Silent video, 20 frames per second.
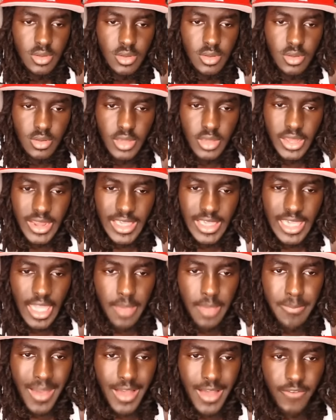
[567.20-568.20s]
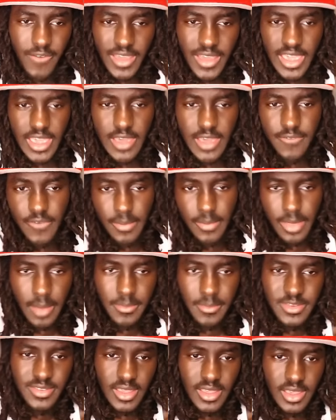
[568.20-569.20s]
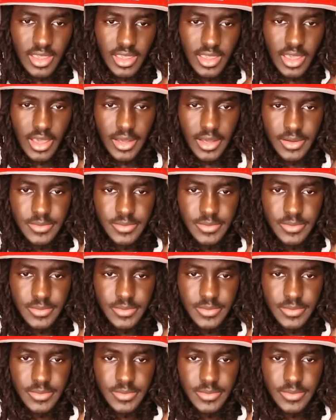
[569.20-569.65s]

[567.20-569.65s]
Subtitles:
Yeah, they came back right here, if I'm not mistaken. Yeah.